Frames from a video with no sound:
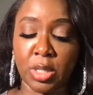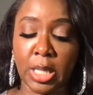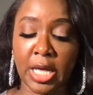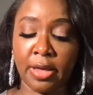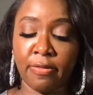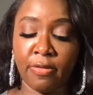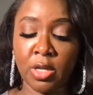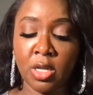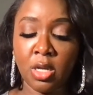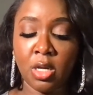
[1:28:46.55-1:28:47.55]
live.
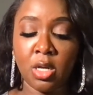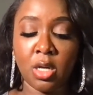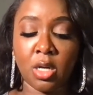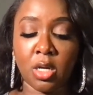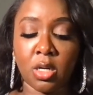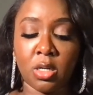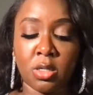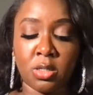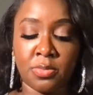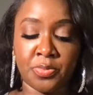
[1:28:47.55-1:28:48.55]

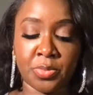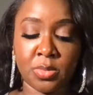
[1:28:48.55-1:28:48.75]
Um,